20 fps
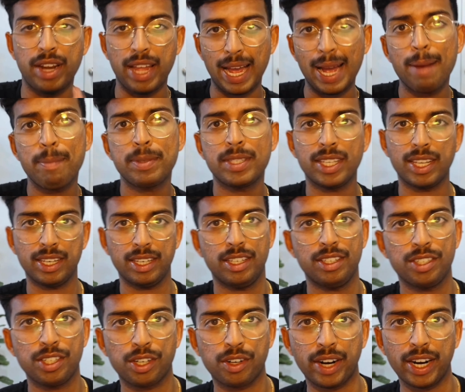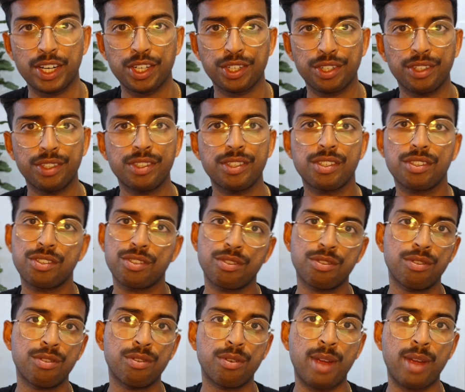apps and integrations to